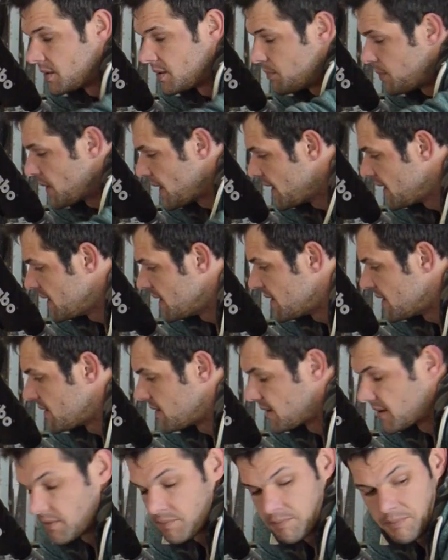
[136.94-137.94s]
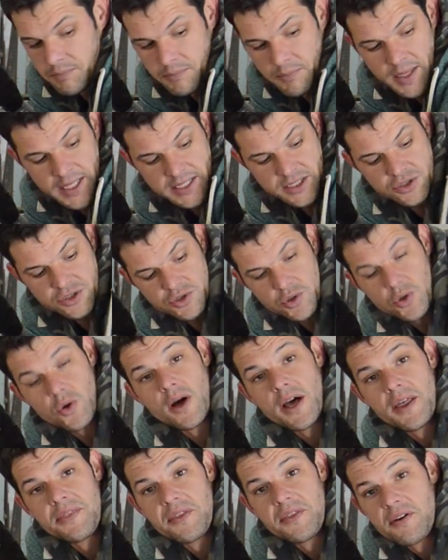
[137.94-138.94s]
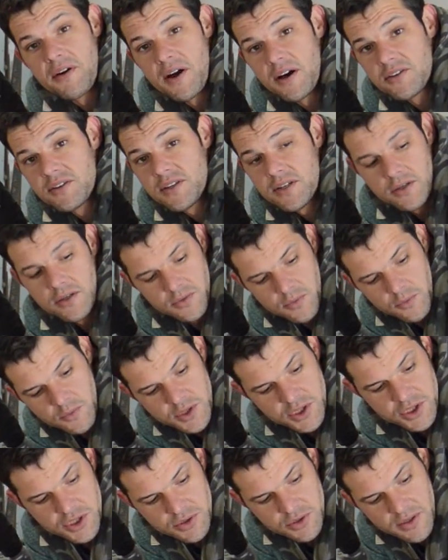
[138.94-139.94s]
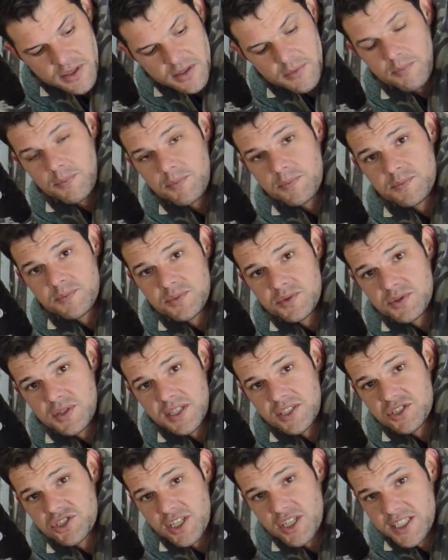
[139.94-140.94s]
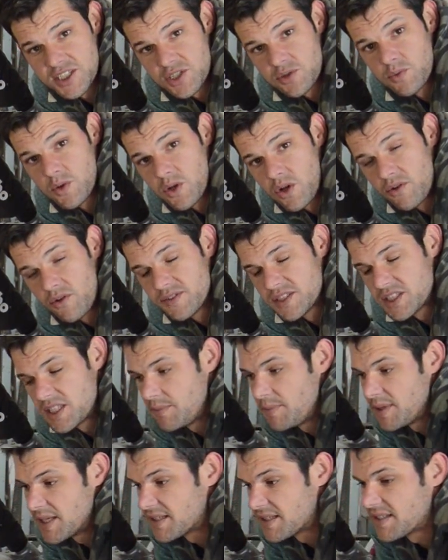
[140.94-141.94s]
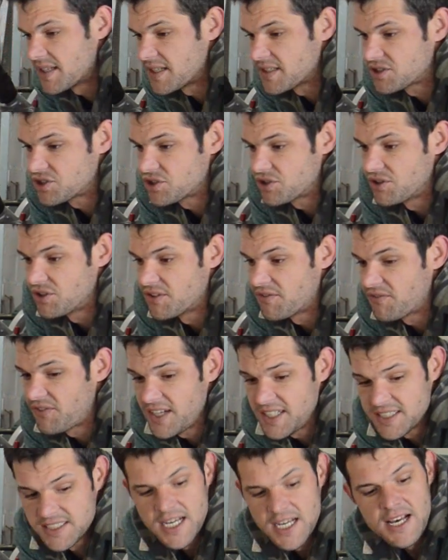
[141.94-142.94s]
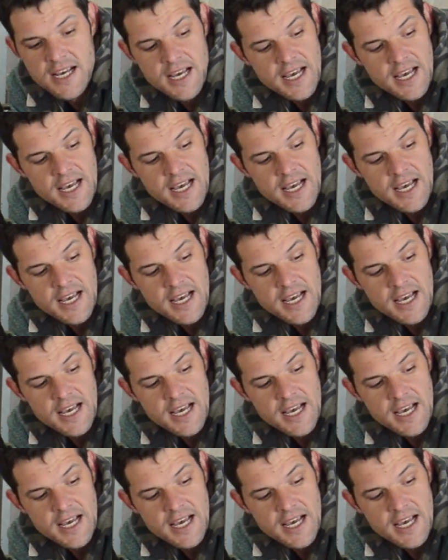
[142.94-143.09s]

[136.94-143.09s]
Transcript: planer, the miter saw and the router, which the extraction will obviously be attached to the fence,